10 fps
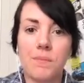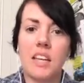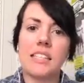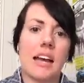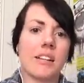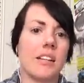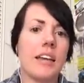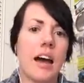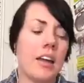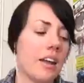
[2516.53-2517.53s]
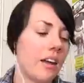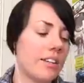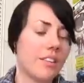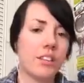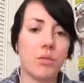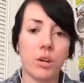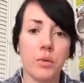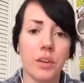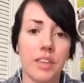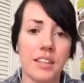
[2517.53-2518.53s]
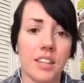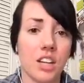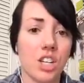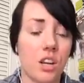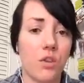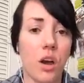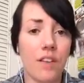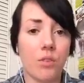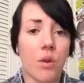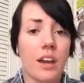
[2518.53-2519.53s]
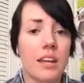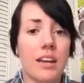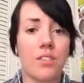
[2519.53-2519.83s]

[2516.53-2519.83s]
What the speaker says: Exactly. Yeah. And definitely reread that section if you haven't read it yet,